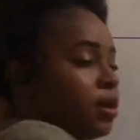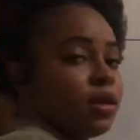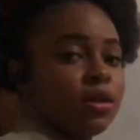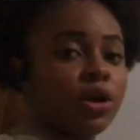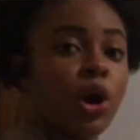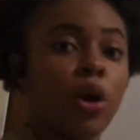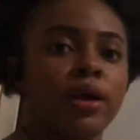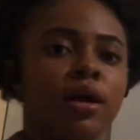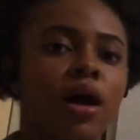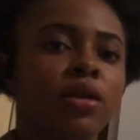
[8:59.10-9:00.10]
the current
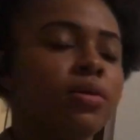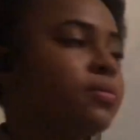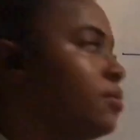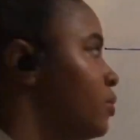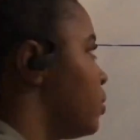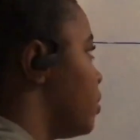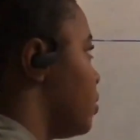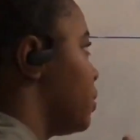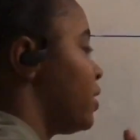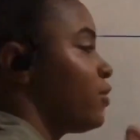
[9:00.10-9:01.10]
column or
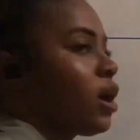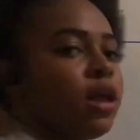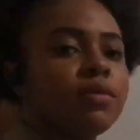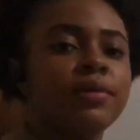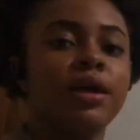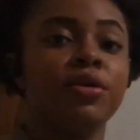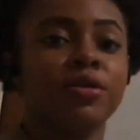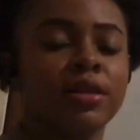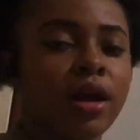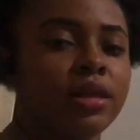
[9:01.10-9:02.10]
whatever column that you're
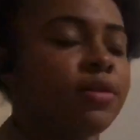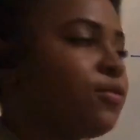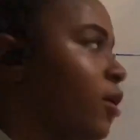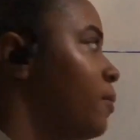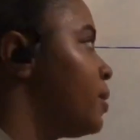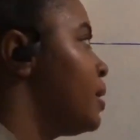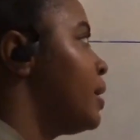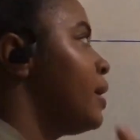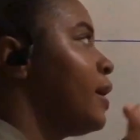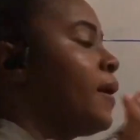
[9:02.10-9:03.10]
starting from,
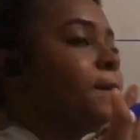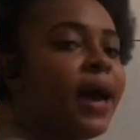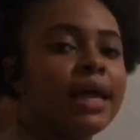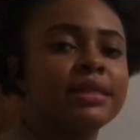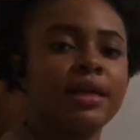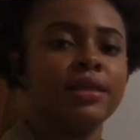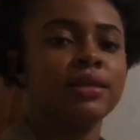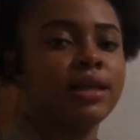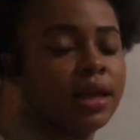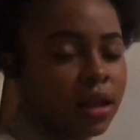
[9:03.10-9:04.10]
by 10 to get the